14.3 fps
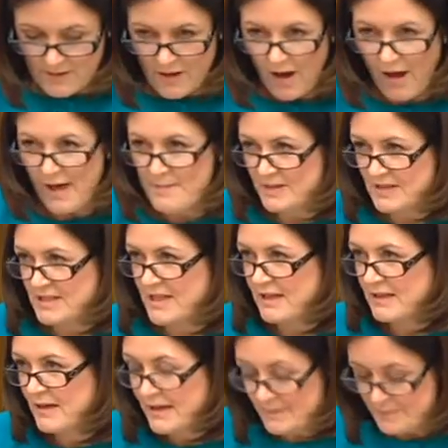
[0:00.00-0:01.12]
I am
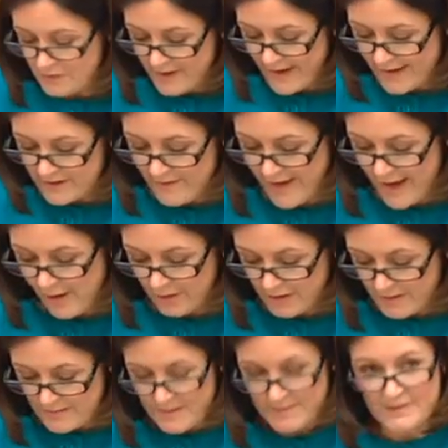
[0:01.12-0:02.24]
particularly proud of our
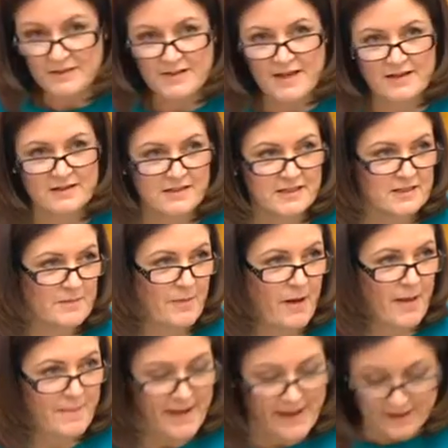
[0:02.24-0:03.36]
commitment, and it is a
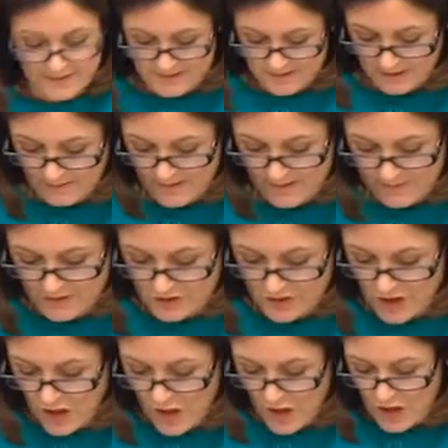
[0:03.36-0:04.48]
bipartisan commitment,
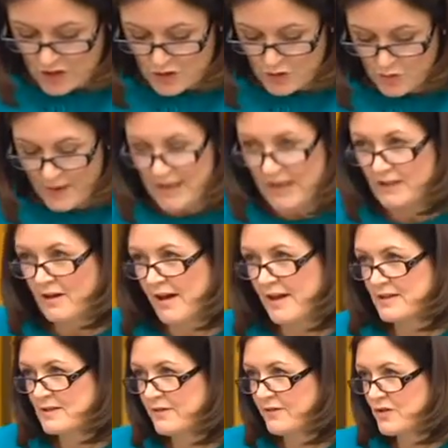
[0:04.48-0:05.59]
to
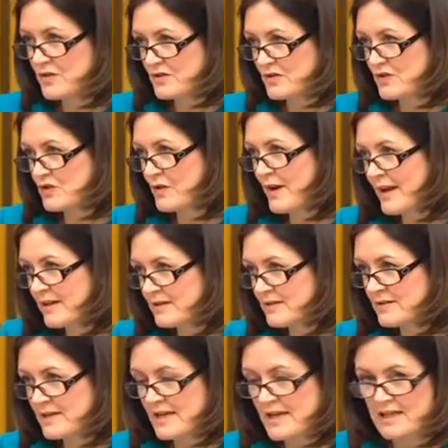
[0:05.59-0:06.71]
recognise the First
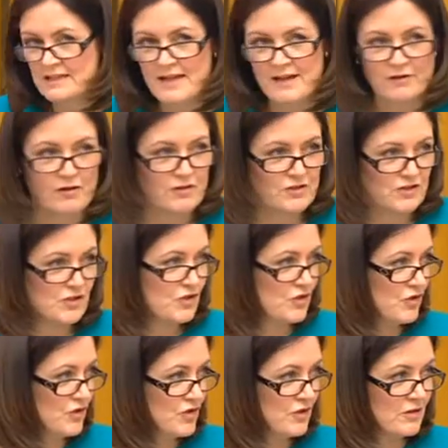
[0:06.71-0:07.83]
Australians in our
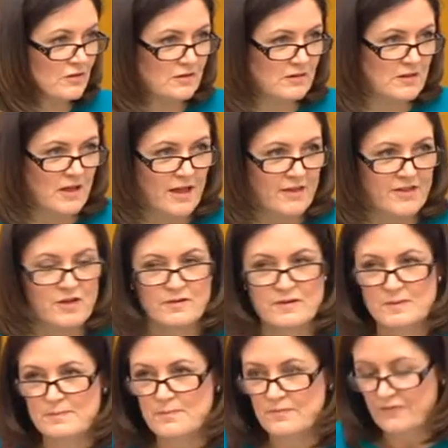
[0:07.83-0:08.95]
Constitution. There
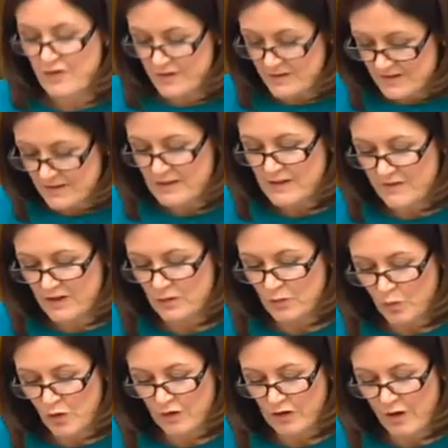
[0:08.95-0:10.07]
is very significant
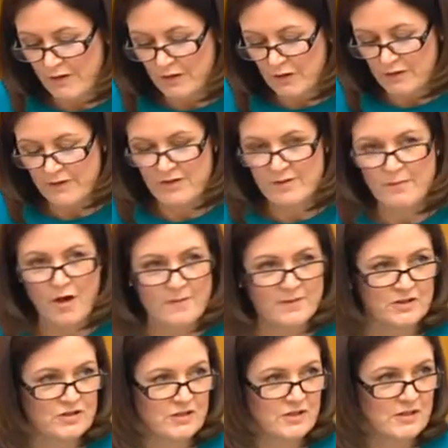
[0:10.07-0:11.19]
work going on at the
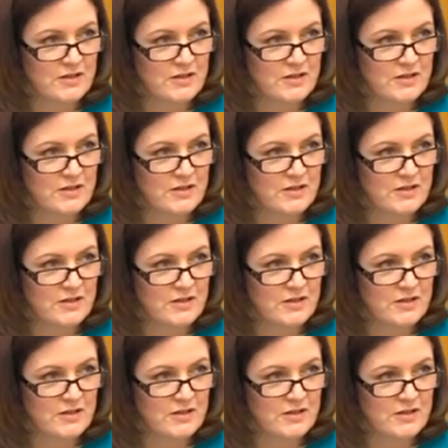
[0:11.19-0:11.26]
moment